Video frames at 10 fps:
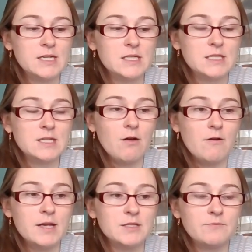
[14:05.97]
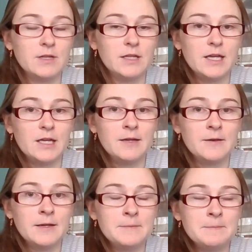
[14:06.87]
And so it's really,
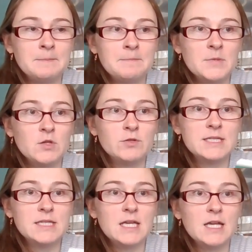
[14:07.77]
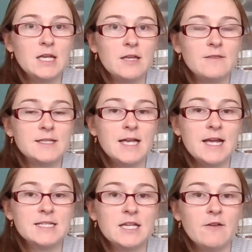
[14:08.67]
you see this
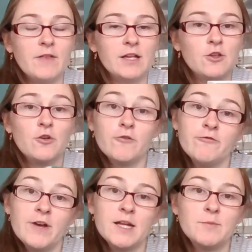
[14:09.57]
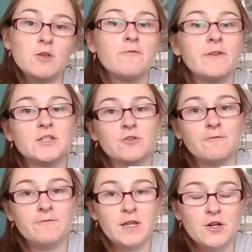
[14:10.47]
idea of like, you're afraid, but you face your
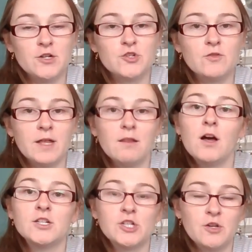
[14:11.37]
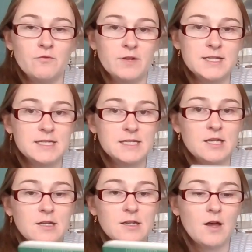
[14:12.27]
fears. You let logic and
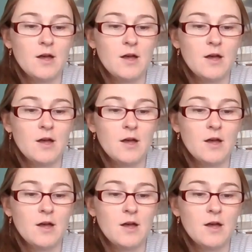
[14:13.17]
reason